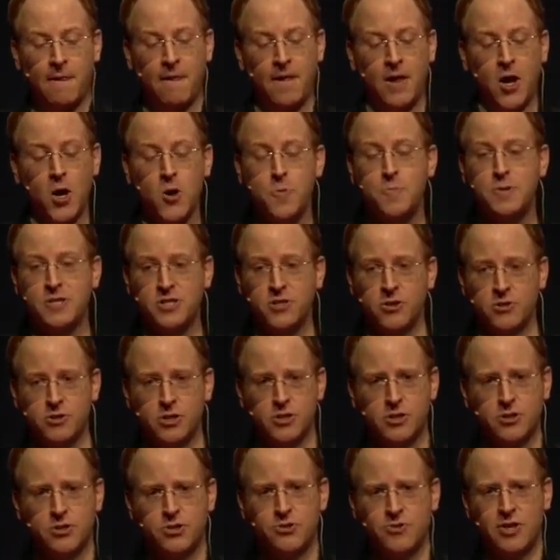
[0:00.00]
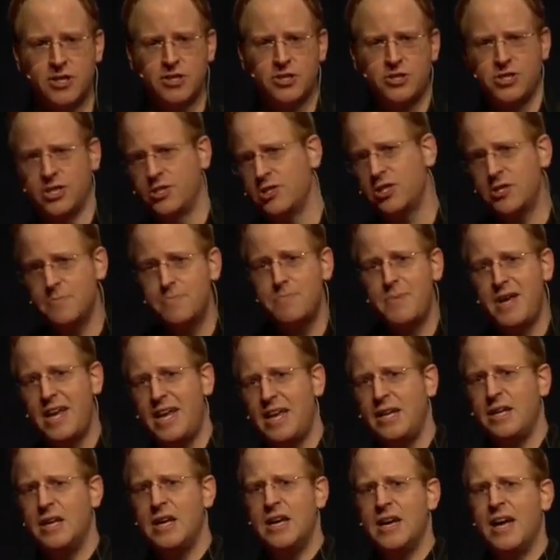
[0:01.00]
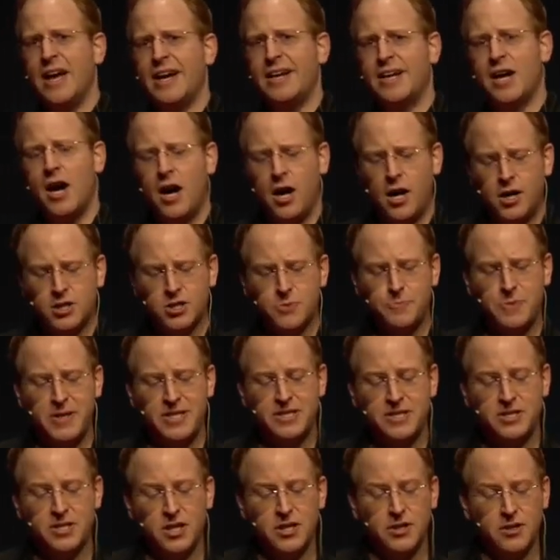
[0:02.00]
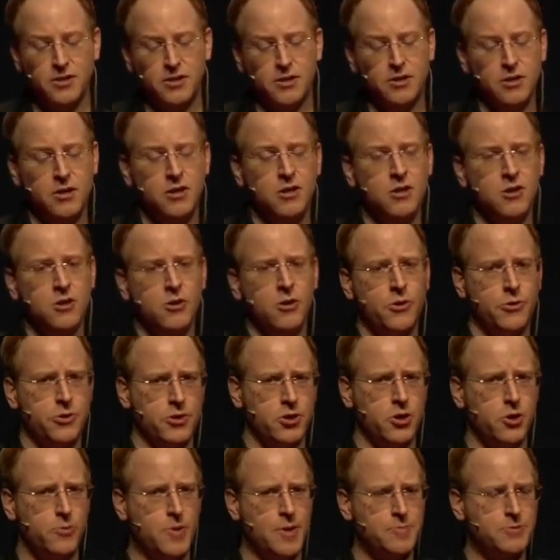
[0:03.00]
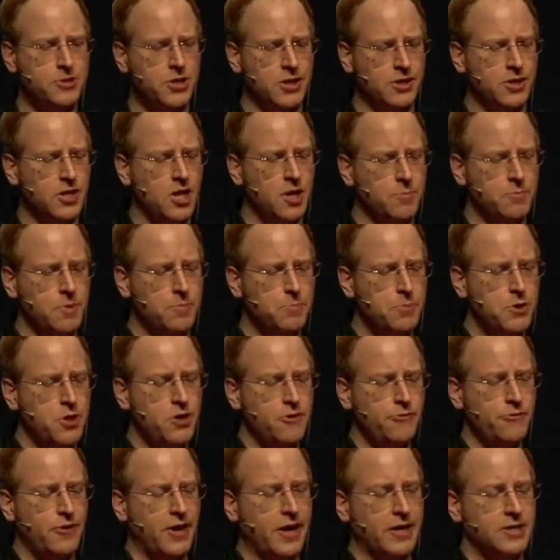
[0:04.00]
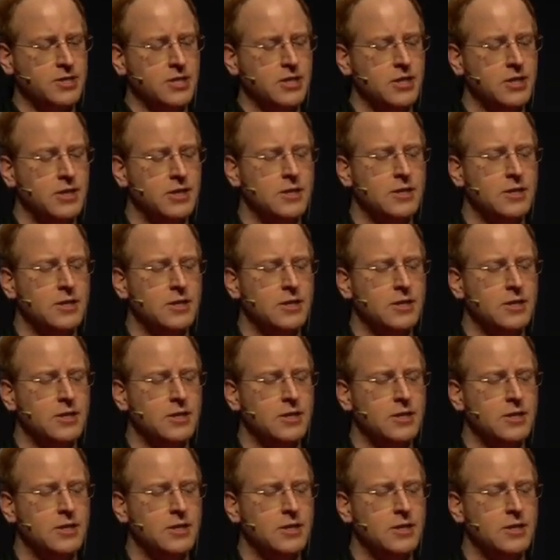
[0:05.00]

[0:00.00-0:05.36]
Hope is not a good strategy. It doesn't mean it can't be done or that your website can't be perfect.